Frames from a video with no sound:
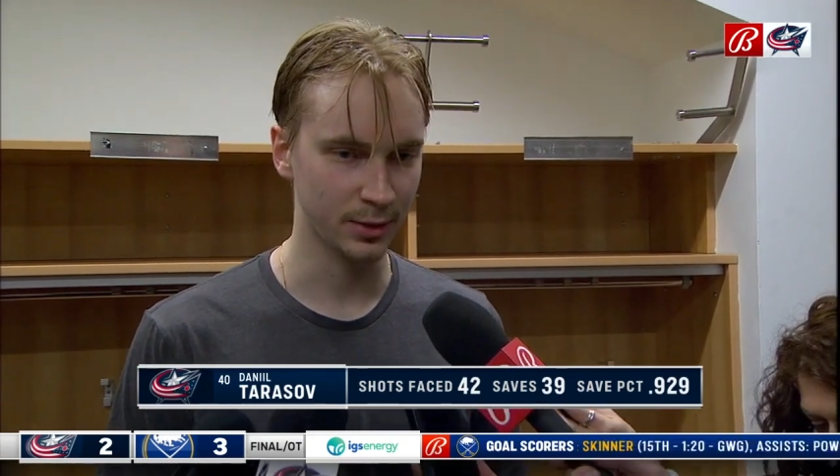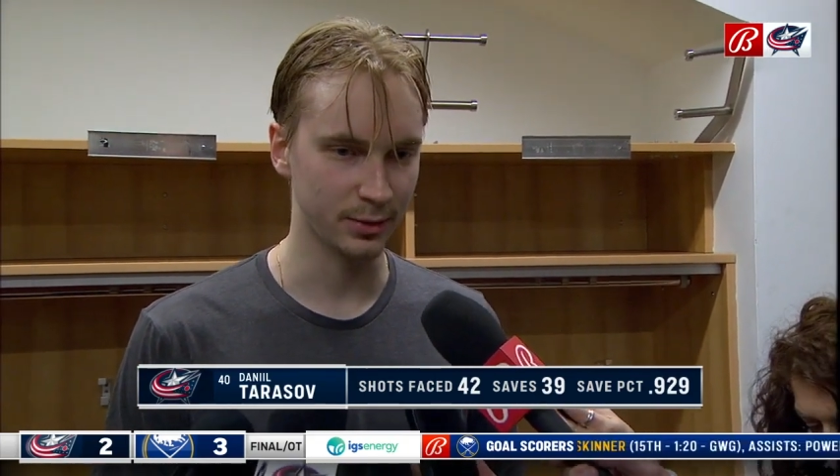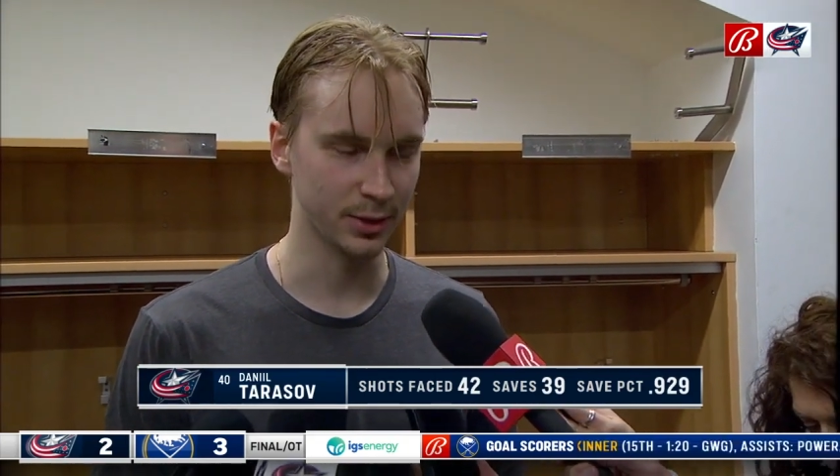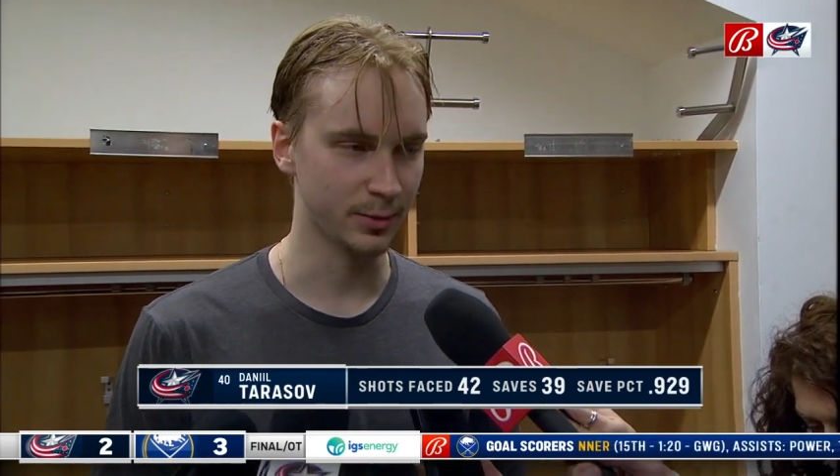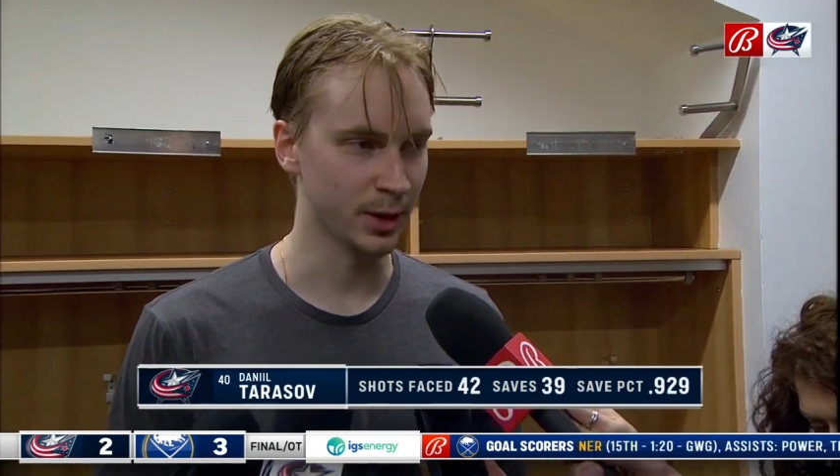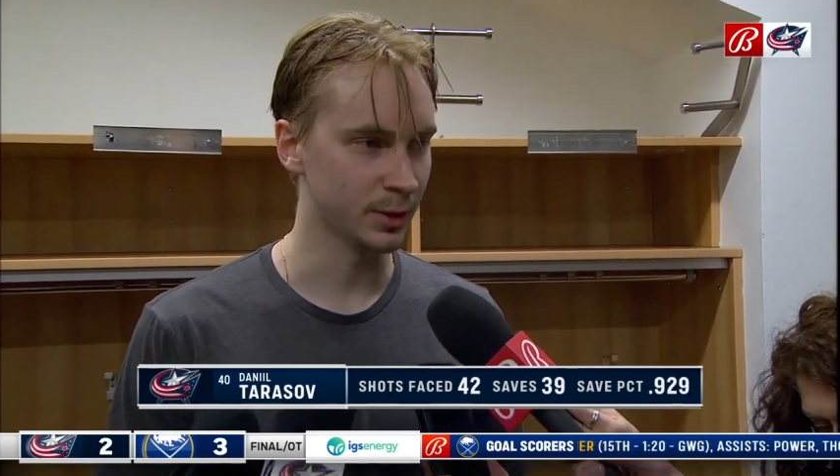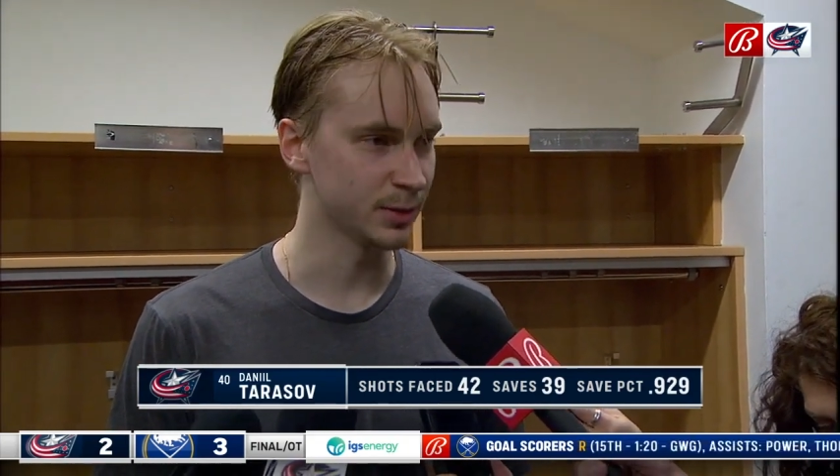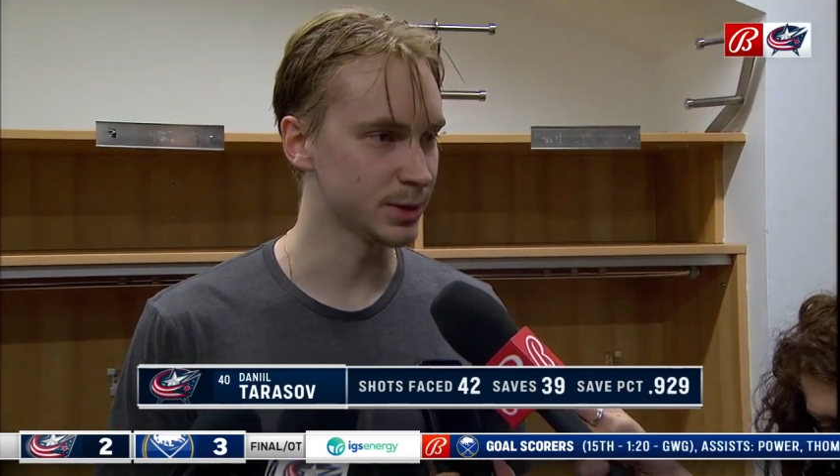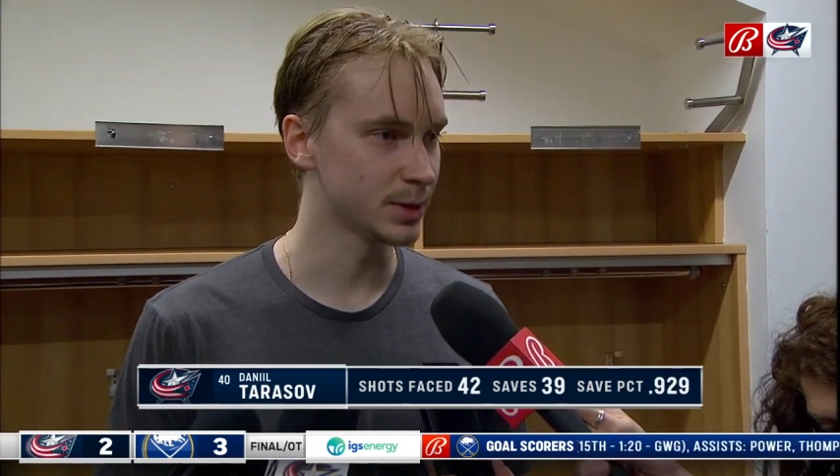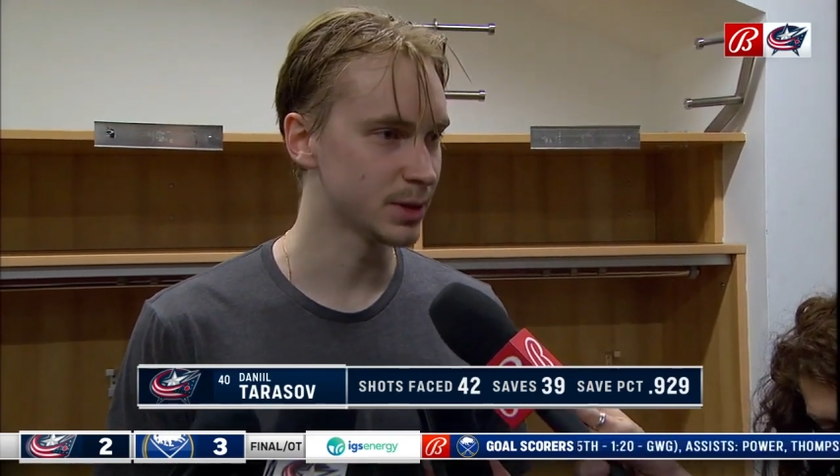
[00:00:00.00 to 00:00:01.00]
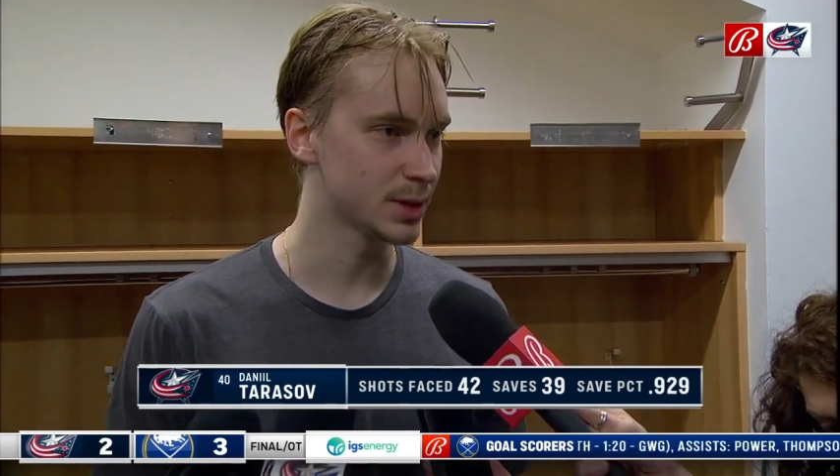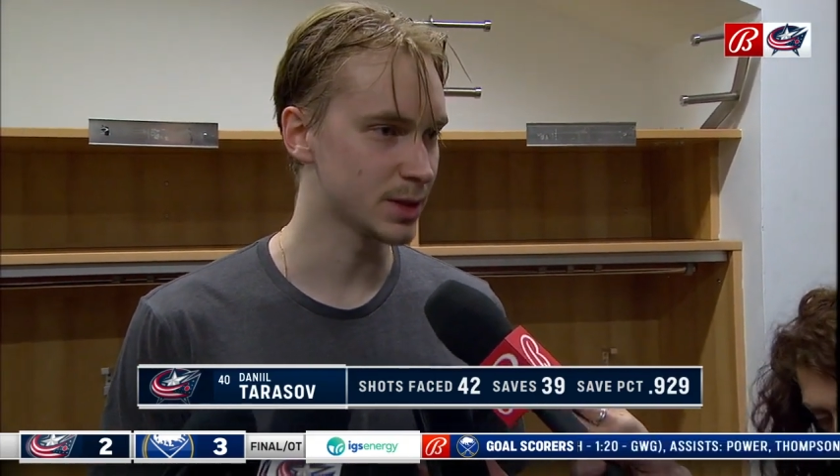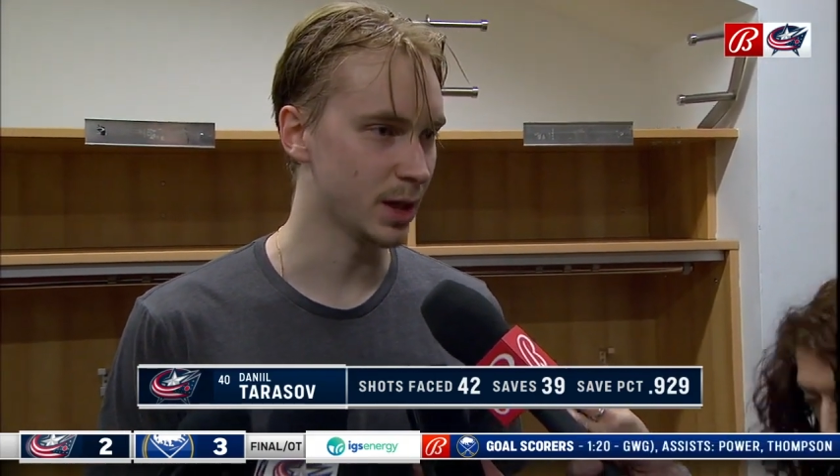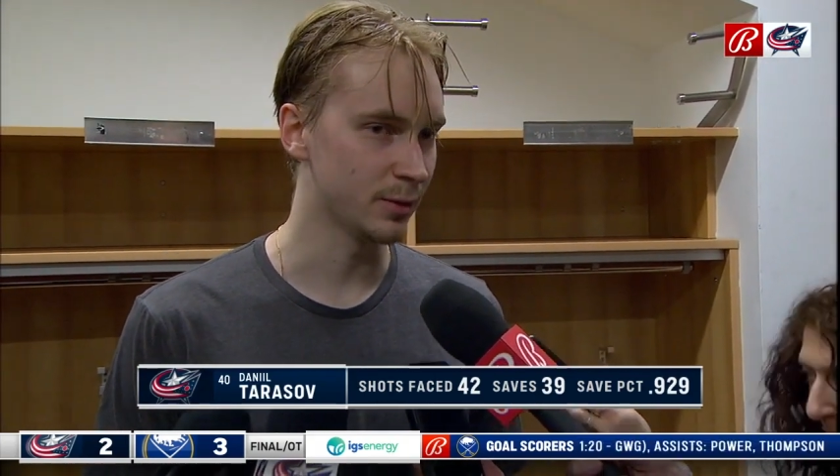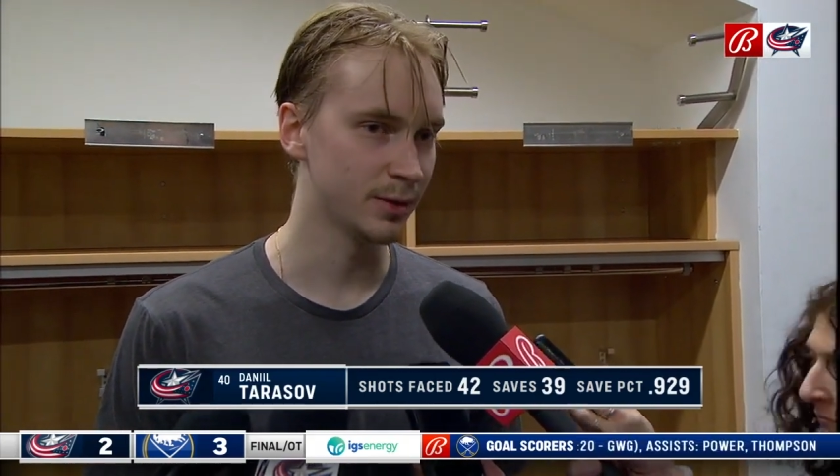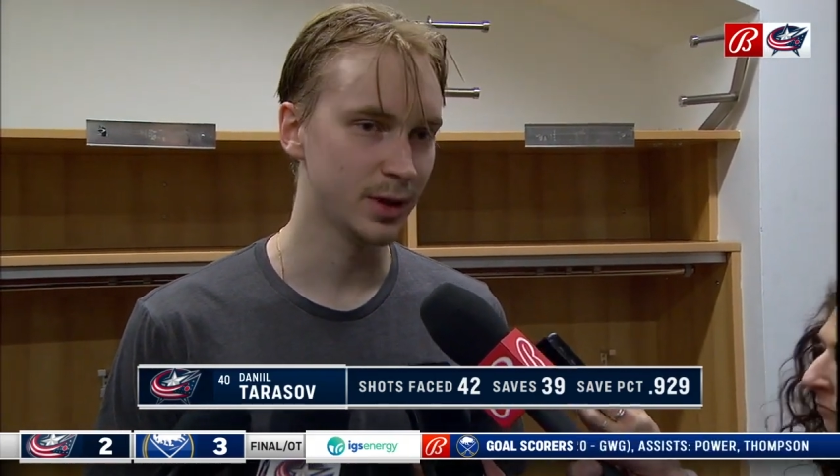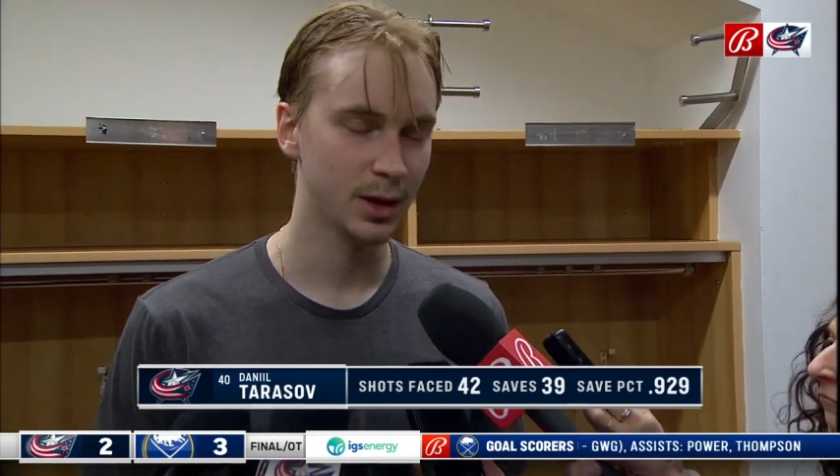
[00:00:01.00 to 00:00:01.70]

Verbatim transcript: of the development stuff.